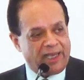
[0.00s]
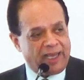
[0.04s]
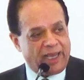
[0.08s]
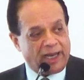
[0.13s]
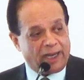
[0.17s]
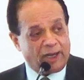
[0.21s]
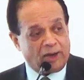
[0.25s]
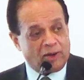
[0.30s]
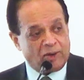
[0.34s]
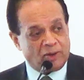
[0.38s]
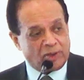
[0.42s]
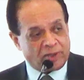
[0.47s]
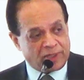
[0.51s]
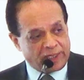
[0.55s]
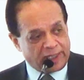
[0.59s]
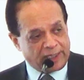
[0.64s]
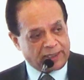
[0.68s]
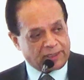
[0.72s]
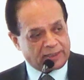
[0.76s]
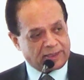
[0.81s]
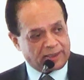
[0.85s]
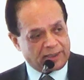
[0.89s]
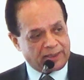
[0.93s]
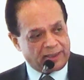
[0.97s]
And
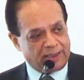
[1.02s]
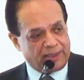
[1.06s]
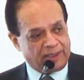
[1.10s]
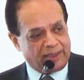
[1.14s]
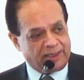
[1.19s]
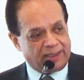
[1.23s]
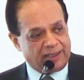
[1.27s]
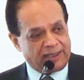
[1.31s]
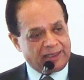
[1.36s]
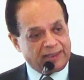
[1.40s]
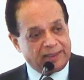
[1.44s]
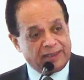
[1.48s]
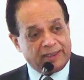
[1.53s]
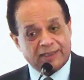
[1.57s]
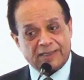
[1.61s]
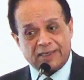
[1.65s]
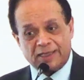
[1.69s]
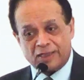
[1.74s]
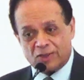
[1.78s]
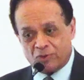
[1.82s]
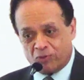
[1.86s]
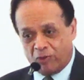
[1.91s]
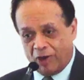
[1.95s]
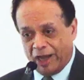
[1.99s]
notice,
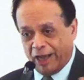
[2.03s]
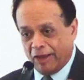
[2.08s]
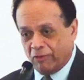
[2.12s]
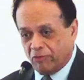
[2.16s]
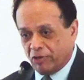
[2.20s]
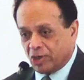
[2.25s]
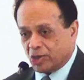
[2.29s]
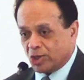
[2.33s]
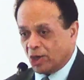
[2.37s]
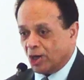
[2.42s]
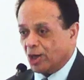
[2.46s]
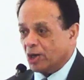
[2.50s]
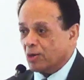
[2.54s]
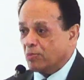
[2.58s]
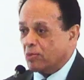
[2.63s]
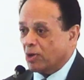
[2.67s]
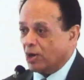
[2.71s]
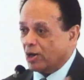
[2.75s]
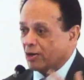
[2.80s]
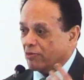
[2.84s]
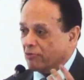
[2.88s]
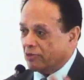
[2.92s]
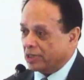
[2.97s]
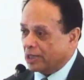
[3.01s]
this is why we talk
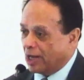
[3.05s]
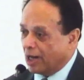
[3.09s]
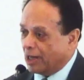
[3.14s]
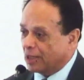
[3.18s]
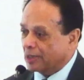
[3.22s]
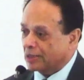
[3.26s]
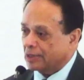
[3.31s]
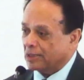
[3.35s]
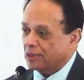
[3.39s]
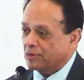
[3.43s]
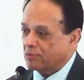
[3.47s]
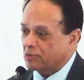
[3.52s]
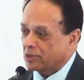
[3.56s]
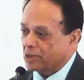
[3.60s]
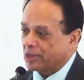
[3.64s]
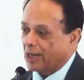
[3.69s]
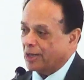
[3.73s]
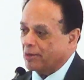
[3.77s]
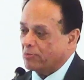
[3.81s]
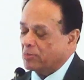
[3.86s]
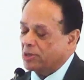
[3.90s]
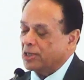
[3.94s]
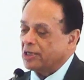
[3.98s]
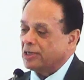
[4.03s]
about Vedanta with
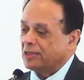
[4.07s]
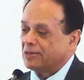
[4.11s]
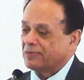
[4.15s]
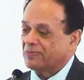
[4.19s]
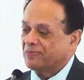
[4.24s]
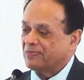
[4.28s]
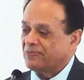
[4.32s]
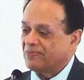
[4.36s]
IB.